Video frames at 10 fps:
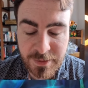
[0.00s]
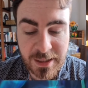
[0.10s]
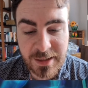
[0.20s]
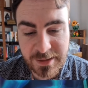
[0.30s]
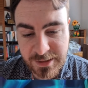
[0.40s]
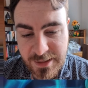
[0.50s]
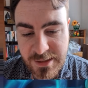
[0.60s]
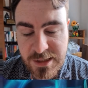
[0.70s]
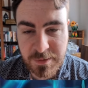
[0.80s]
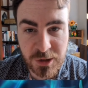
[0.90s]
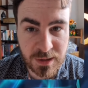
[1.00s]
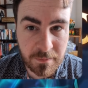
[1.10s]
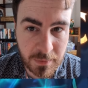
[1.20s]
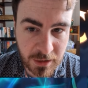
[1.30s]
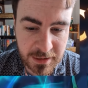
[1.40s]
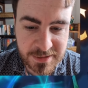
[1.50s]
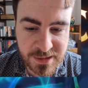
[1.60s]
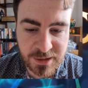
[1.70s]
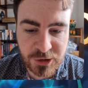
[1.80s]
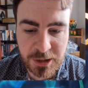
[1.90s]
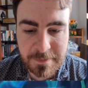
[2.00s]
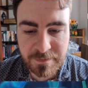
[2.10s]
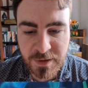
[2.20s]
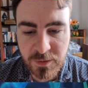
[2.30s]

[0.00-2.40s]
And again, that's because of the Monarch synergy that was